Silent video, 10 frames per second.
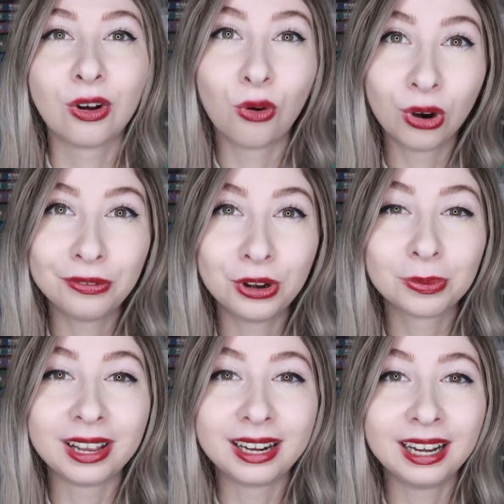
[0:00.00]
Or if you're
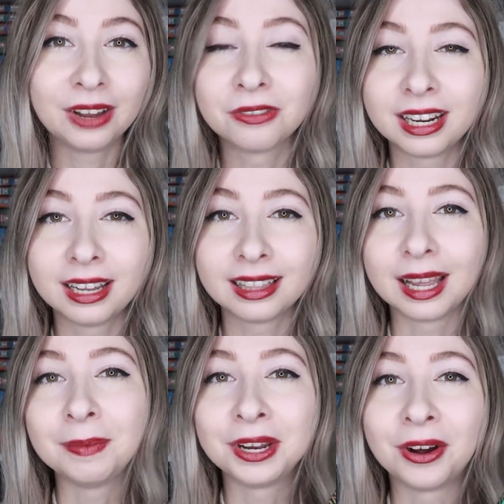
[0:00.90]
planning on reading it,
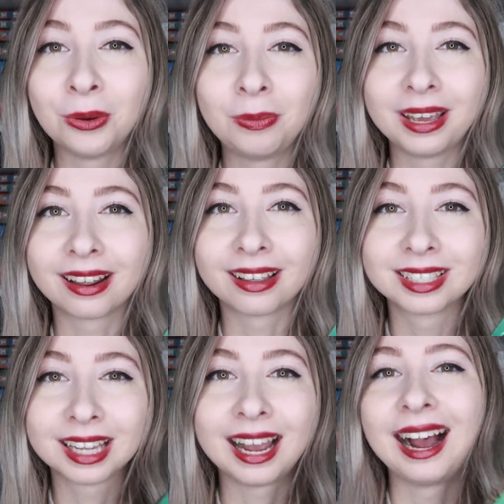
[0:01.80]
let me know,
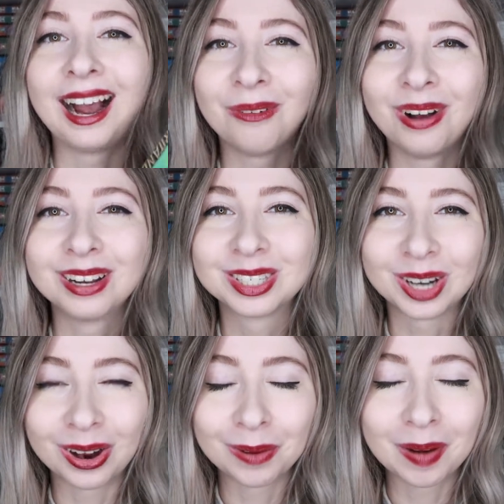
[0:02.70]
because I want to
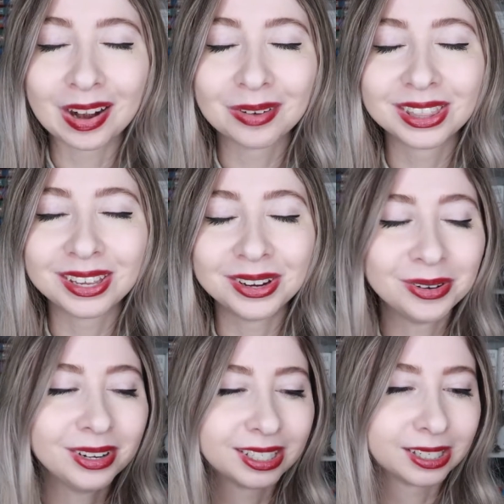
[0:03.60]
talk about it with
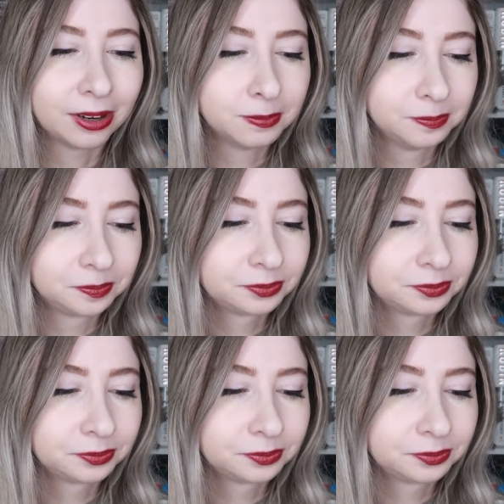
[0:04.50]
you. So